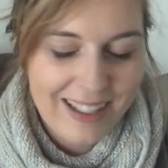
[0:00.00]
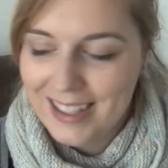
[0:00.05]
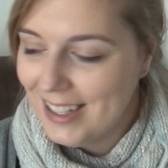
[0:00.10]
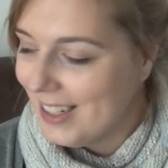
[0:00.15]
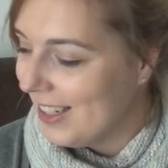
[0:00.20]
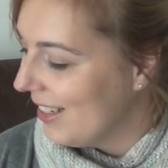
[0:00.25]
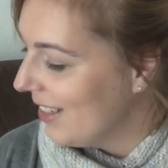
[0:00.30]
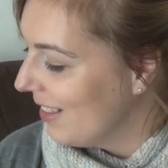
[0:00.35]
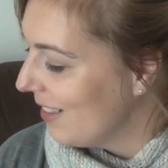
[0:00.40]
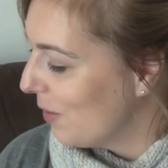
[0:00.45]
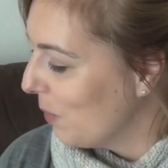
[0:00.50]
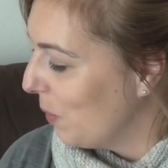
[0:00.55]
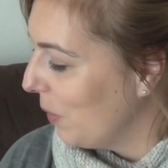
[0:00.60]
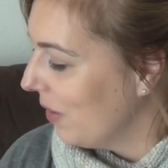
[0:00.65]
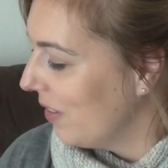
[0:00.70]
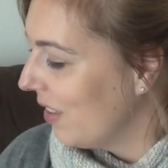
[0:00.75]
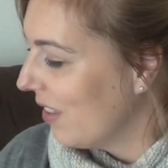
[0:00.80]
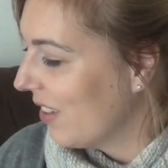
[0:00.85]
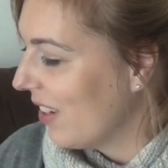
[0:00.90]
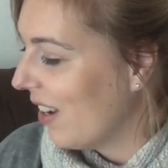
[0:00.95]
He is
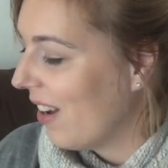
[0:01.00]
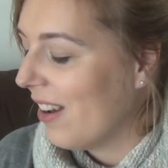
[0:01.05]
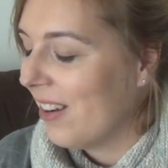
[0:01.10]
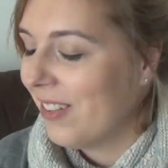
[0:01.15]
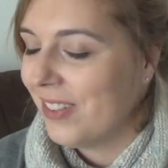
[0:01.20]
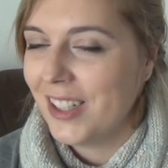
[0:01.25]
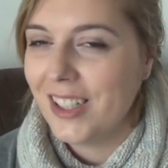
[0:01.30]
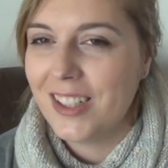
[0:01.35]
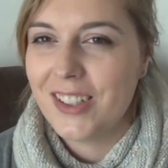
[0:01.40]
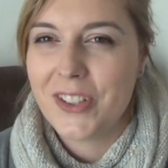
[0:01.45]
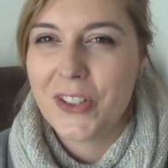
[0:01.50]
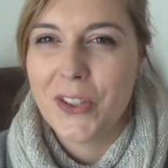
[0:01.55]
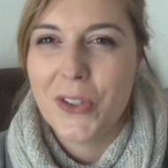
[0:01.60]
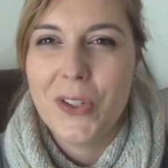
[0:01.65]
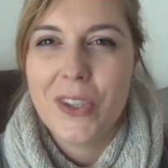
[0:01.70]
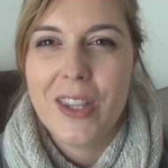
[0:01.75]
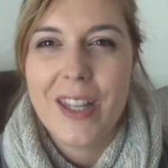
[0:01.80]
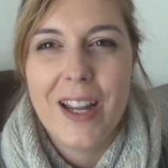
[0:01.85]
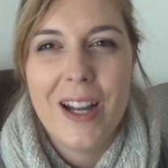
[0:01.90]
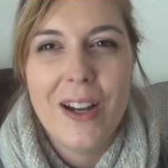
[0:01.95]
1.5 years
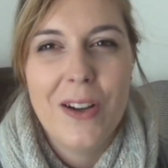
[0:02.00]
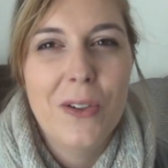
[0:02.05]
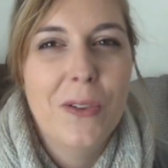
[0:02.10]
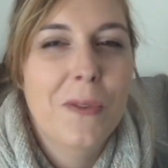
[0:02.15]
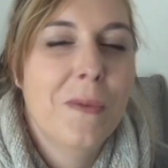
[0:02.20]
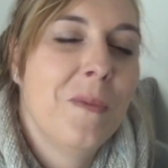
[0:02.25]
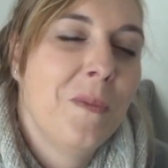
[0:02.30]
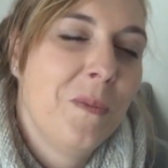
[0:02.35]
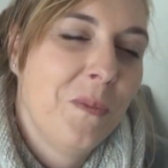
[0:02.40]
old now.